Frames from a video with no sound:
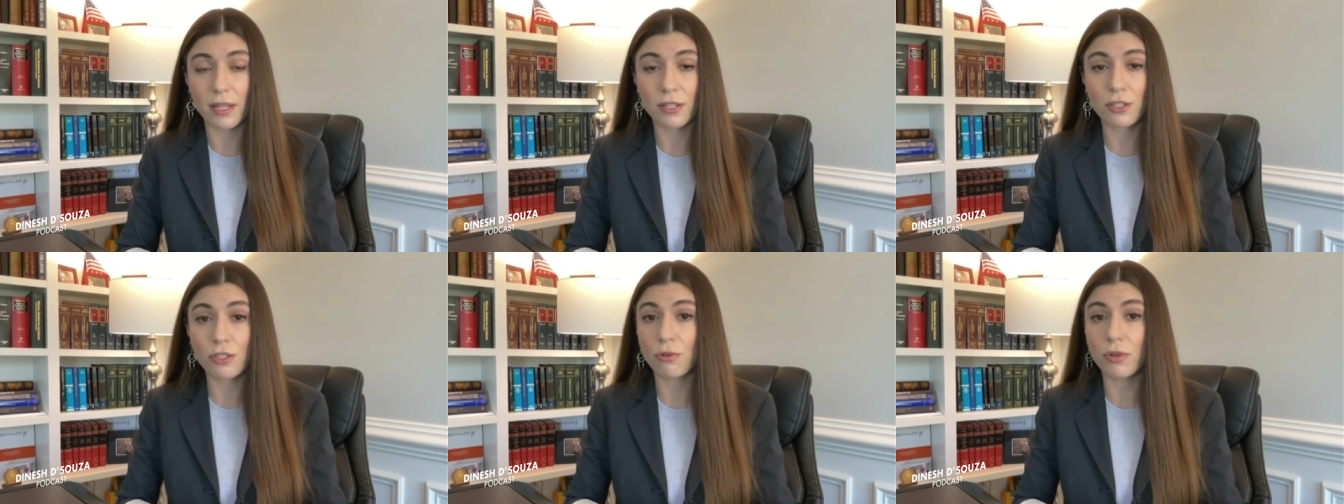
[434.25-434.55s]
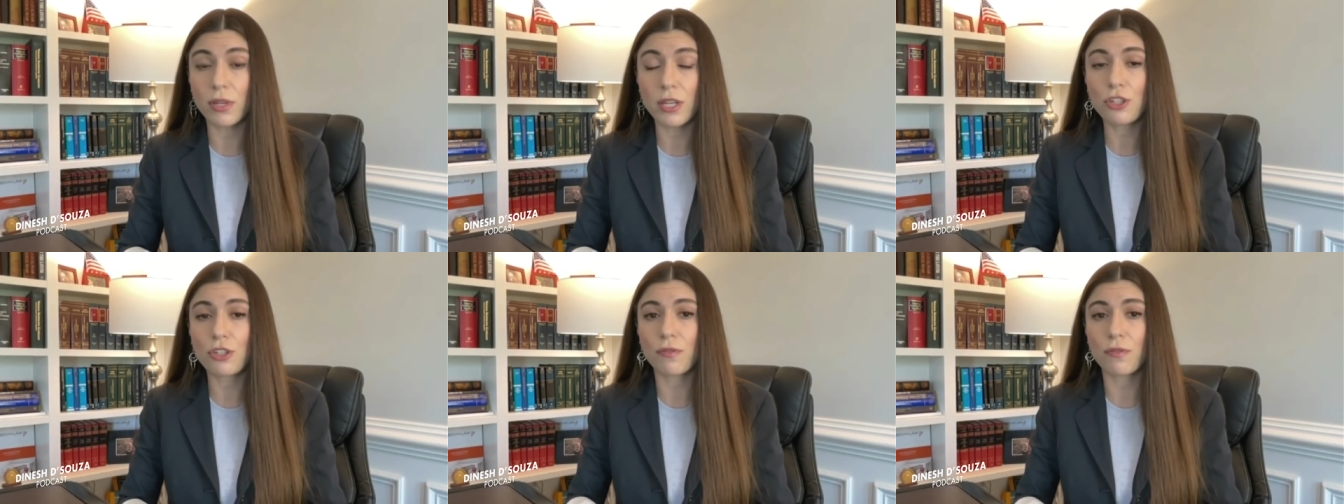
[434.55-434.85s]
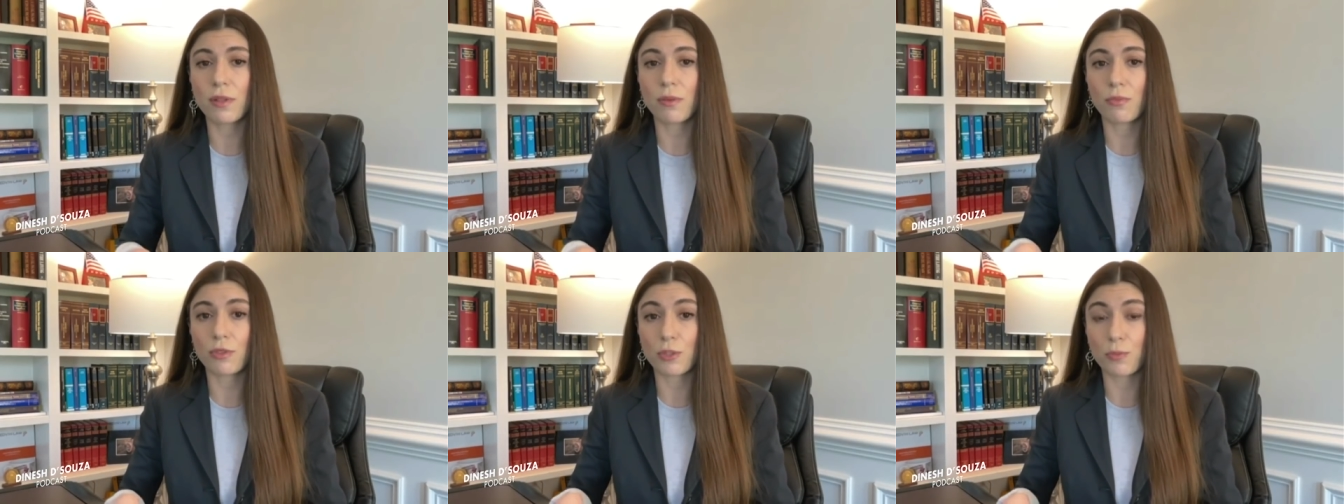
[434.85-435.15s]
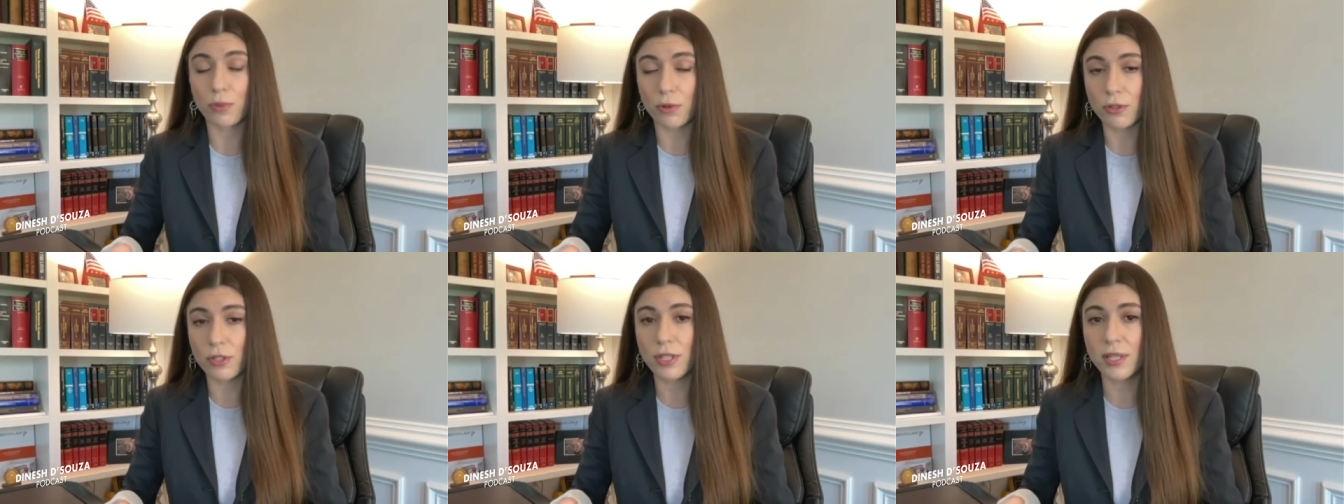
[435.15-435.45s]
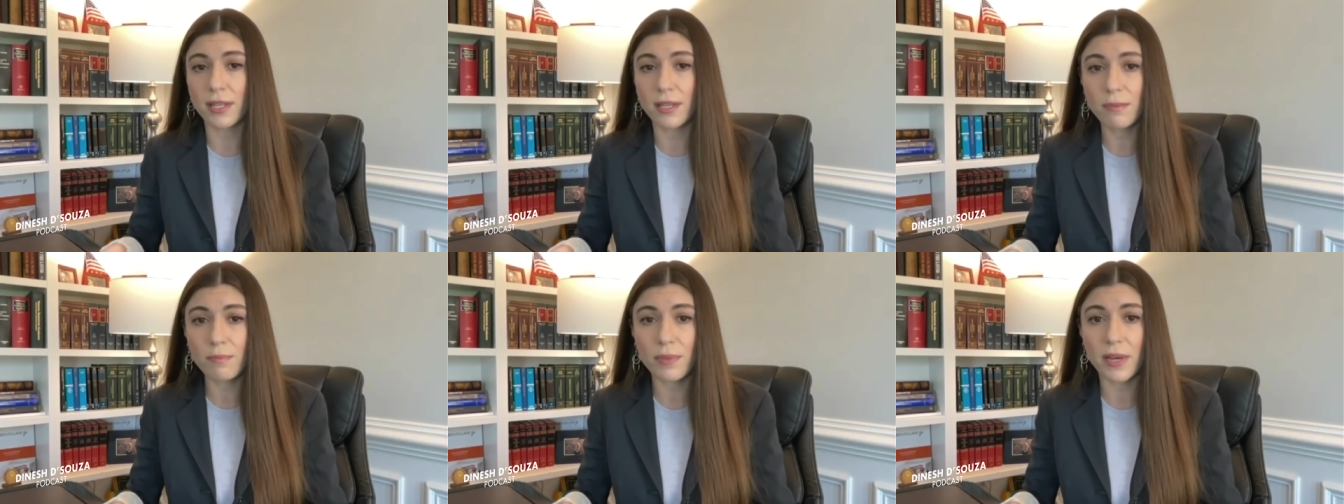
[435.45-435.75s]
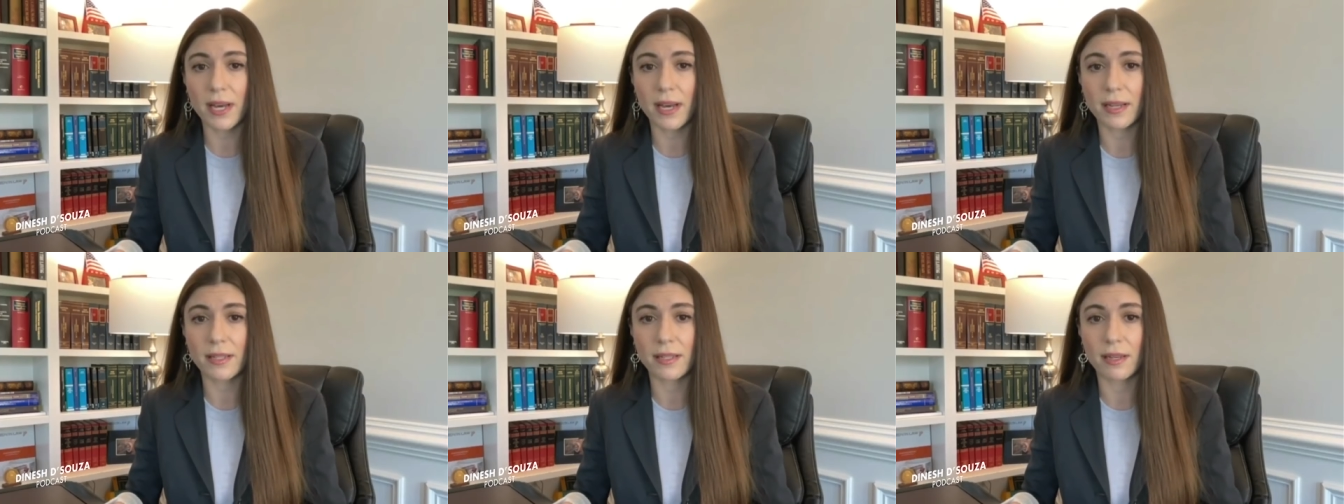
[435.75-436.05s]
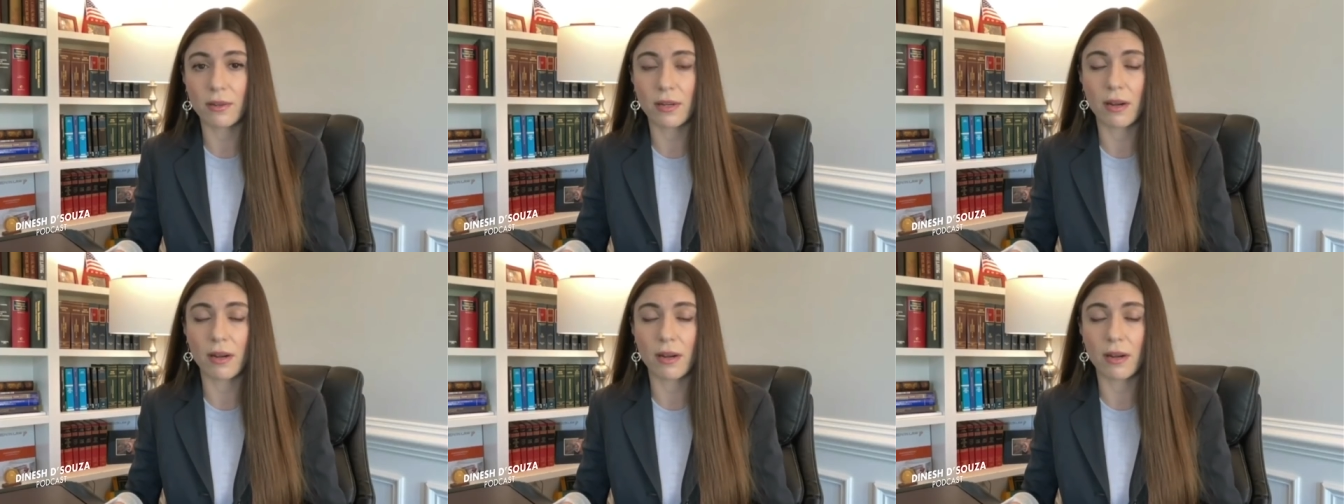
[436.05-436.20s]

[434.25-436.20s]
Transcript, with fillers: And so each of them was personally impacted.